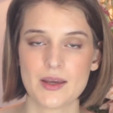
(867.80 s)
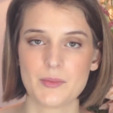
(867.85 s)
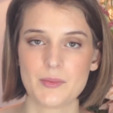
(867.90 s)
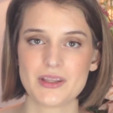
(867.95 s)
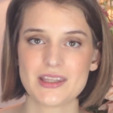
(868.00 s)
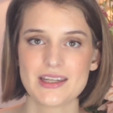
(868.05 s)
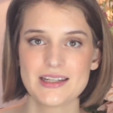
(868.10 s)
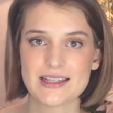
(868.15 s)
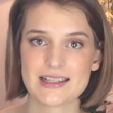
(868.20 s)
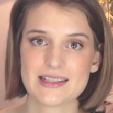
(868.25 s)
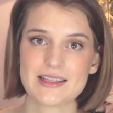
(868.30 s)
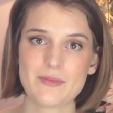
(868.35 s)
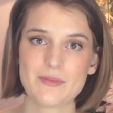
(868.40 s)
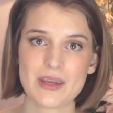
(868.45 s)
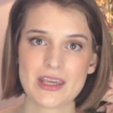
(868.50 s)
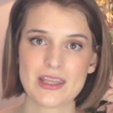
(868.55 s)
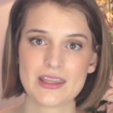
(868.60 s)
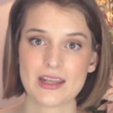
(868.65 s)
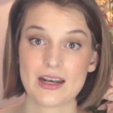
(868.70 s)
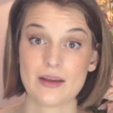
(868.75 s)
But that doesn't
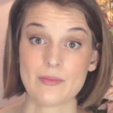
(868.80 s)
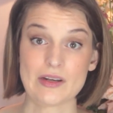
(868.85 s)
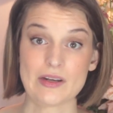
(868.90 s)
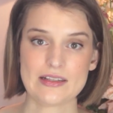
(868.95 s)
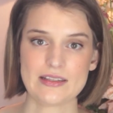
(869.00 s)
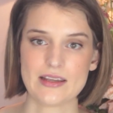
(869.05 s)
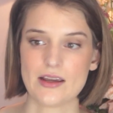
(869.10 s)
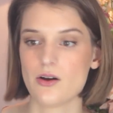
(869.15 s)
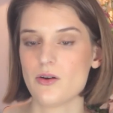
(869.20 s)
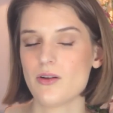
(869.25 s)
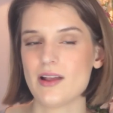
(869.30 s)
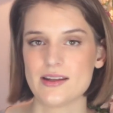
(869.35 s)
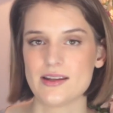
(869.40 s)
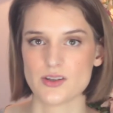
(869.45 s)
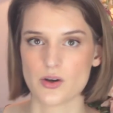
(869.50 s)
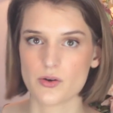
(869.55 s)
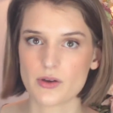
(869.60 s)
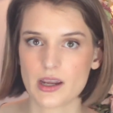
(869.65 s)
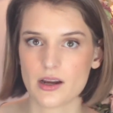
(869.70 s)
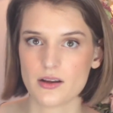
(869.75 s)
mean that I'm going to say, oh, I
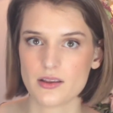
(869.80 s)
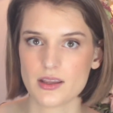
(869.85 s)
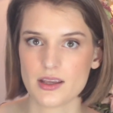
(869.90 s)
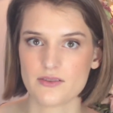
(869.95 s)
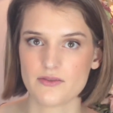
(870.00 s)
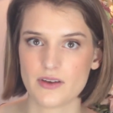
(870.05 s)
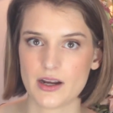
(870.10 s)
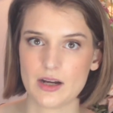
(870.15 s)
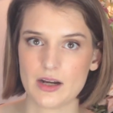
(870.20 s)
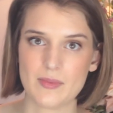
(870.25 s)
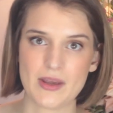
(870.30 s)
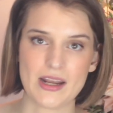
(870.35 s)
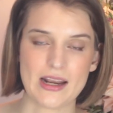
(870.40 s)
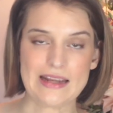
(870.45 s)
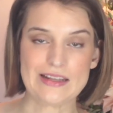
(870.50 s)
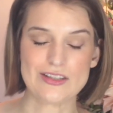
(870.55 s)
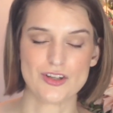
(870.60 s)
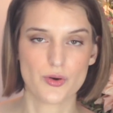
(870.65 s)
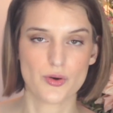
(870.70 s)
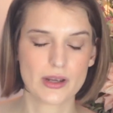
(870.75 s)
don't care the environment. I
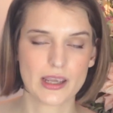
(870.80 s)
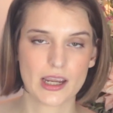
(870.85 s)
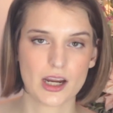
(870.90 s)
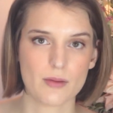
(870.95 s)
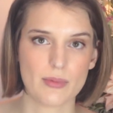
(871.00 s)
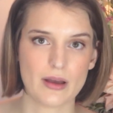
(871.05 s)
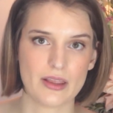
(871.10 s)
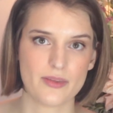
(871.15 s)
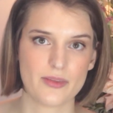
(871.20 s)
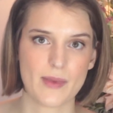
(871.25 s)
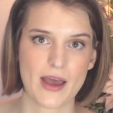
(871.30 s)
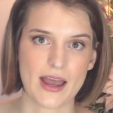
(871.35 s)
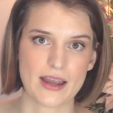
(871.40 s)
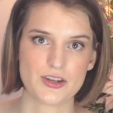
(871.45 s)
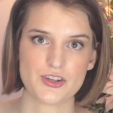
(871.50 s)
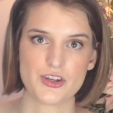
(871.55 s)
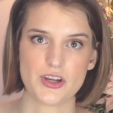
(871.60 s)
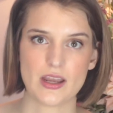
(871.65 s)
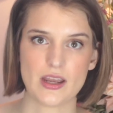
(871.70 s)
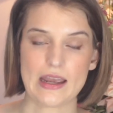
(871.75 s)
don't care about the
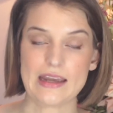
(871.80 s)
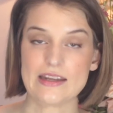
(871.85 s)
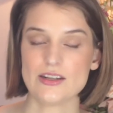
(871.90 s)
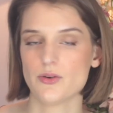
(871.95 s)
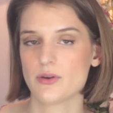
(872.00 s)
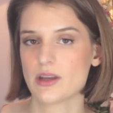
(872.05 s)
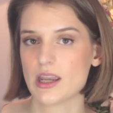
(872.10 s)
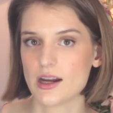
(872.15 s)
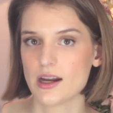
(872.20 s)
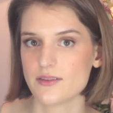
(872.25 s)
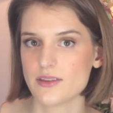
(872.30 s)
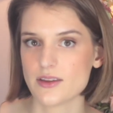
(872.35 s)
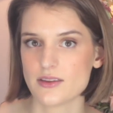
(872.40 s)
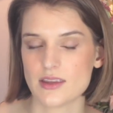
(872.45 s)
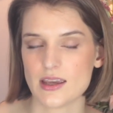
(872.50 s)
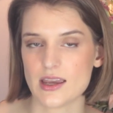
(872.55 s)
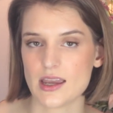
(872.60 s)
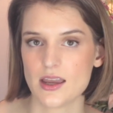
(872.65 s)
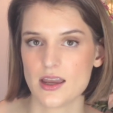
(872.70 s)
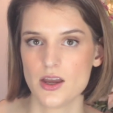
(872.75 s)
packaging. I don't care that
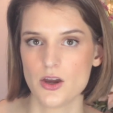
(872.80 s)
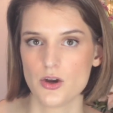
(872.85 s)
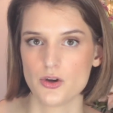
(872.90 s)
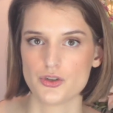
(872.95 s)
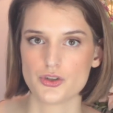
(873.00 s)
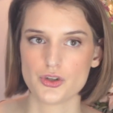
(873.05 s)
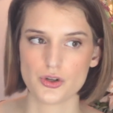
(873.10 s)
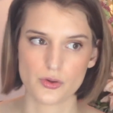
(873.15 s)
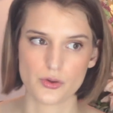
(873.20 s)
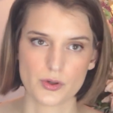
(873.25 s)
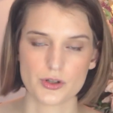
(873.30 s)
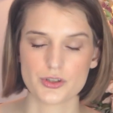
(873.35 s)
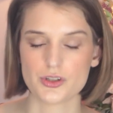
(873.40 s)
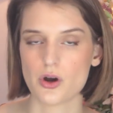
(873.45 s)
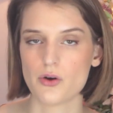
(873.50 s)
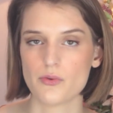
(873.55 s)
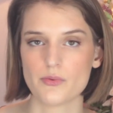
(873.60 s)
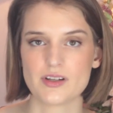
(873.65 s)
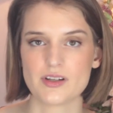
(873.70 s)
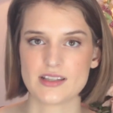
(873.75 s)
they do or
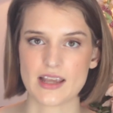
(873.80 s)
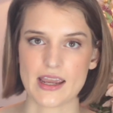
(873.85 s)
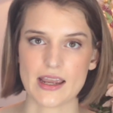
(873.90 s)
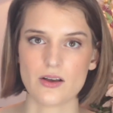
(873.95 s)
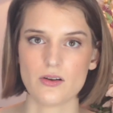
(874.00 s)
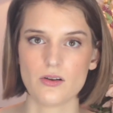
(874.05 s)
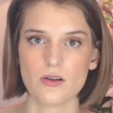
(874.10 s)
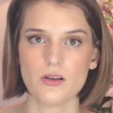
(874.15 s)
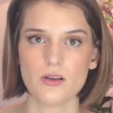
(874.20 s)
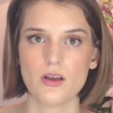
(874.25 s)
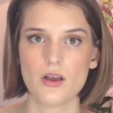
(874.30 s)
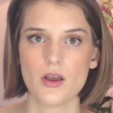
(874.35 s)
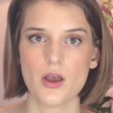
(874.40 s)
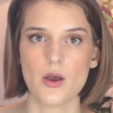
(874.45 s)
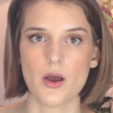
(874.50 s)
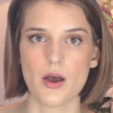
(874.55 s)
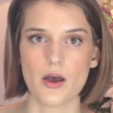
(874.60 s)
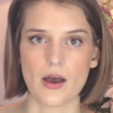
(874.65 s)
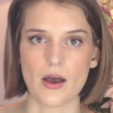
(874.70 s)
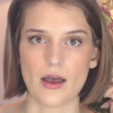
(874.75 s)
don't recycle
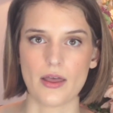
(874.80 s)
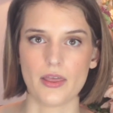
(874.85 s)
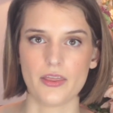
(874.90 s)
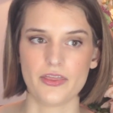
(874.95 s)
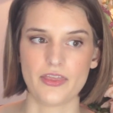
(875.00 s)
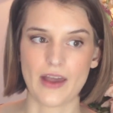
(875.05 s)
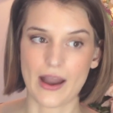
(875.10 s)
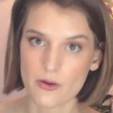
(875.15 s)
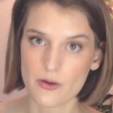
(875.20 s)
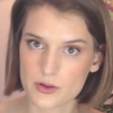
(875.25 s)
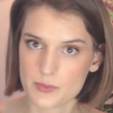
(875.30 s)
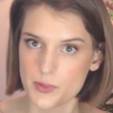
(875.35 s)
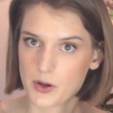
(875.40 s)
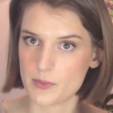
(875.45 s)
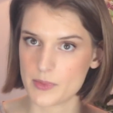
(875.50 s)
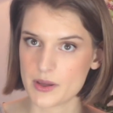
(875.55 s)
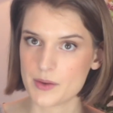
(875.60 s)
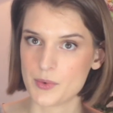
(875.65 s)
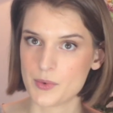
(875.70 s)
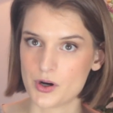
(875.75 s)
that would put
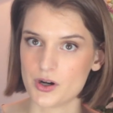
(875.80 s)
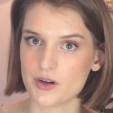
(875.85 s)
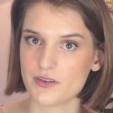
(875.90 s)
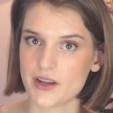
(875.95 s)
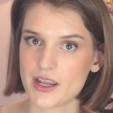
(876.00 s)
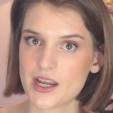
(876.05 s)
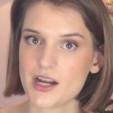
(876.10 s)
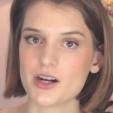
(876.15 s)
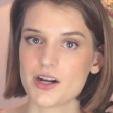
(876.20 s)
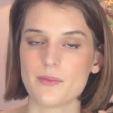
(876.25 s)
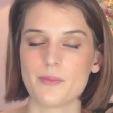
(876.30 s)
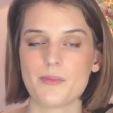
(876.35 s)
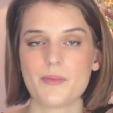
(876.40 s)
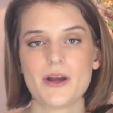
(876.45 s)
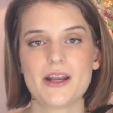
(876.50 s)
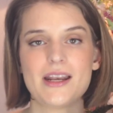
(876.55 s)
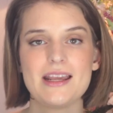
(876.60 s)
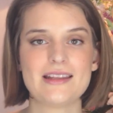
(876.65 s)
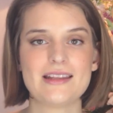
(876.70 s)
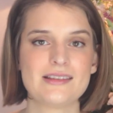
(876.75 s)
me more over here.
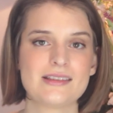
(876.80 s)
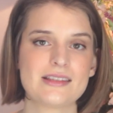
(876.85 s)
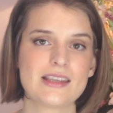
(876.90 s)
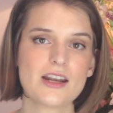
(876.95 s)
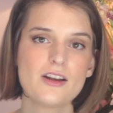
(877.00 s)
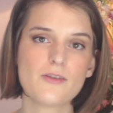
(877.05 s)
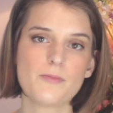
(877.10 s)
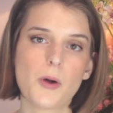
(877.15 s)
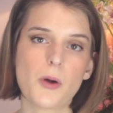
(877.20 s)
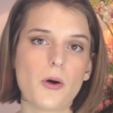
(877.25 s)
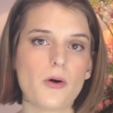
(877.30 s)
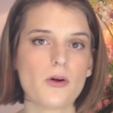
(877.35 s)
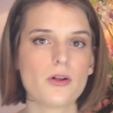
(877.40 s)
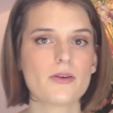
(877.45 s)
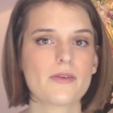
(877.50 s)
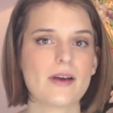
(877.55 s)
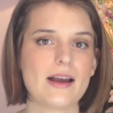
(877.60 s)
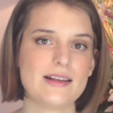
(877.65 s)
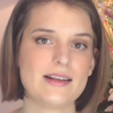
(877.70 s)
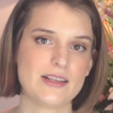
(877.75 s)
But instead of
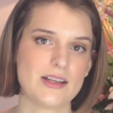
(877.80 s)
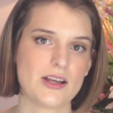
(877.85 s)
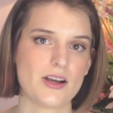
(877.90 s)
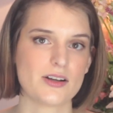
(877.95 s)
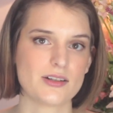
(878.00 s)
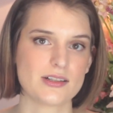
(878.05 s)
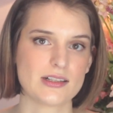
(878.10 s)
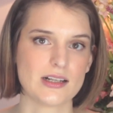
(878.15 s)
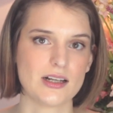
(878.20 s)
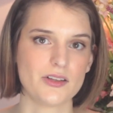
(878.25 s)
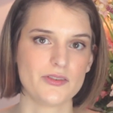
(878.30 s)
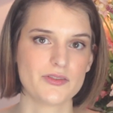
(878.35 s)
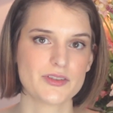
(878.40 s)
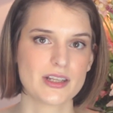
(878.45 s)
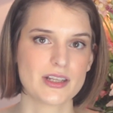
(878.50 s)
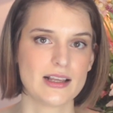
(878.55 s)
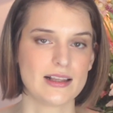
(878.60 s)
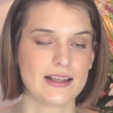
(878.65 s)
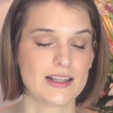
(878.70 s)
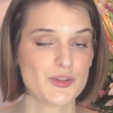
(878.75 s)
polarizing ourselves,
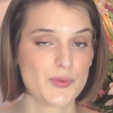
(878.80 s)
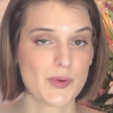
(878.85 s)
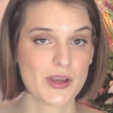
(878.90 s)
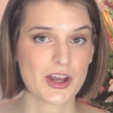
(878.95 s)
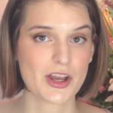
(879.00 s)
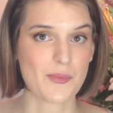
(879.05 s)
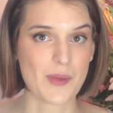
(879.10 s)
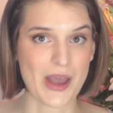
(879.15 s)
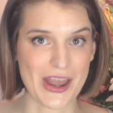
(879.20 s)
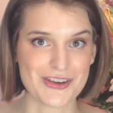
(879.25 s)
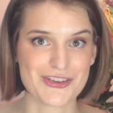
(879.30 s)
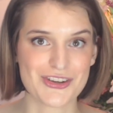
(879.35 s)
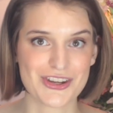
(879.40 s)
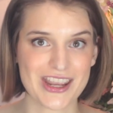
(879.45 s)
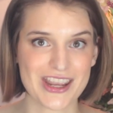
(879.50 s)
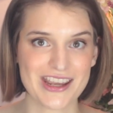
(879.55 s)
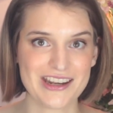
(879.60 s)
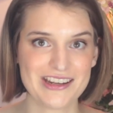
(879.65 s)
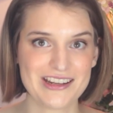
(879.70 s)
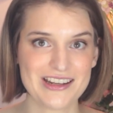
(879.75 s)
let's become
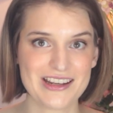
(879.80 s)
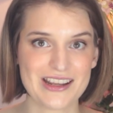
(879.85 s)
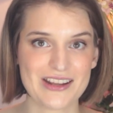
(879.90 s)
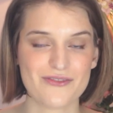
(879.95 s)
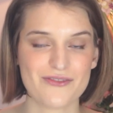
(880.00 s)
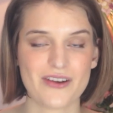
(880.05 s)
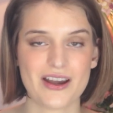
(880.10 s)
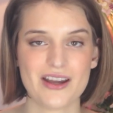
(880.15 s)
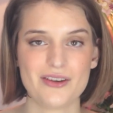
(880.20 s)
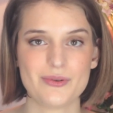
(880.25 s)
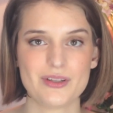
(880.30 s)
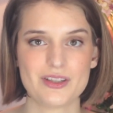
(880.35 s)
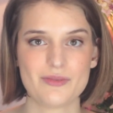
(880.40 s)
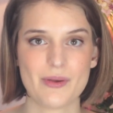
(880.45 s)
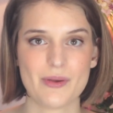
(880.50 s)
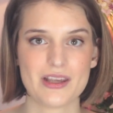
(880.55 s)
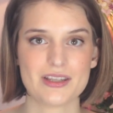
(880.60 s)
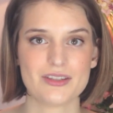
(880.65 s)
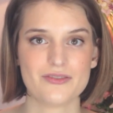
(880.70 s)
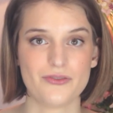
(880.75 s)
educated and find what's
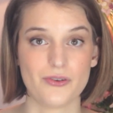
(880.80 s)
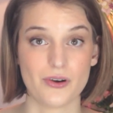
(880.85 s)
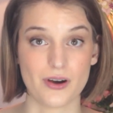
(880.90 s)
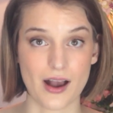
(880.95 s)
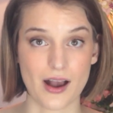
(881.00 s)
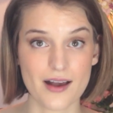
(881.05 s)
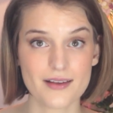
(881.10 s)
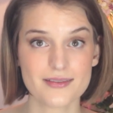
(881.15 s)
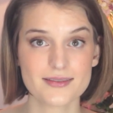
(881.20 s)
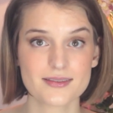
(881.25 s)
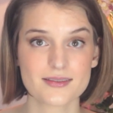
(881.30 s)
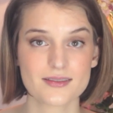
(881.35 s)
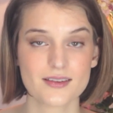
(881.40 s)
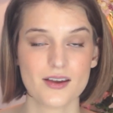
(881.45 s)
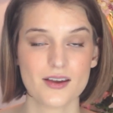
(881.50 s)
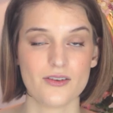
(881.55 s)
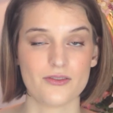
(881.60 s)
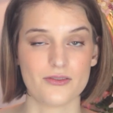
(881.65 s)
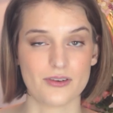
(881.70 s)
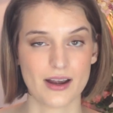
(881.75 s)
best for us,
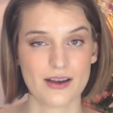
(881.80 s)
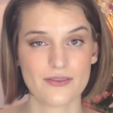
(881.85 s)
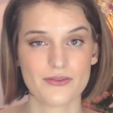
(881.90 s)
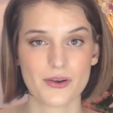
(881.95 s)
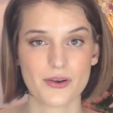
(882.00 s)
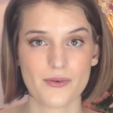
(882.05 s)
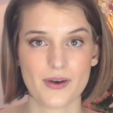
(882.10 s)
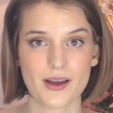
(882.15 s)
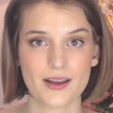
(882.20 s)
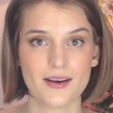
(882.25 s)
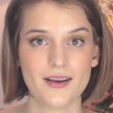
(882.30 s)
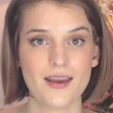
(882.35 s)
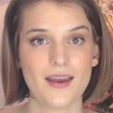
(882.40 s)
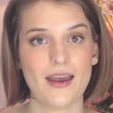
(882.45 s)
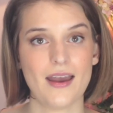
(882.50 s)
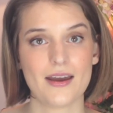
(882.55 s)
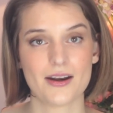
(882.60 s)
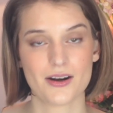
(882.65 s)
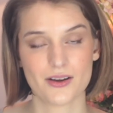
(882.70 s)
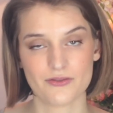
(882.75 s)
for everyone,
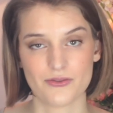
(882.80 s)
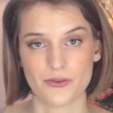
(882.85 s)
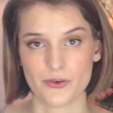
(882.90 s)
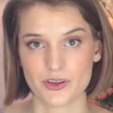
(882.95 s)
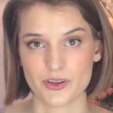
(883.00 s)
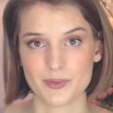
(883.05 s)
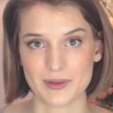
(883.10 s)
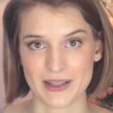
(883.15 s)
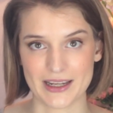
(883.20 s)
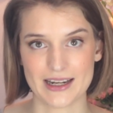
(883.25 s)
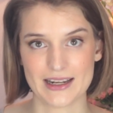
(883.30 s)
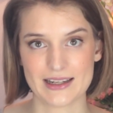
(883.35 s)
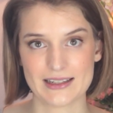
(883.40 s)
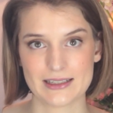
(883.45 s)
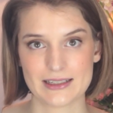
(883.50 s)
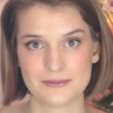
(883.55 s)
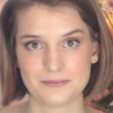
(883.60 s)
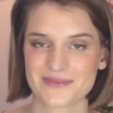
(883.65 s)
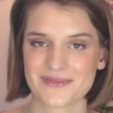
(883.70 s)
and for the planet.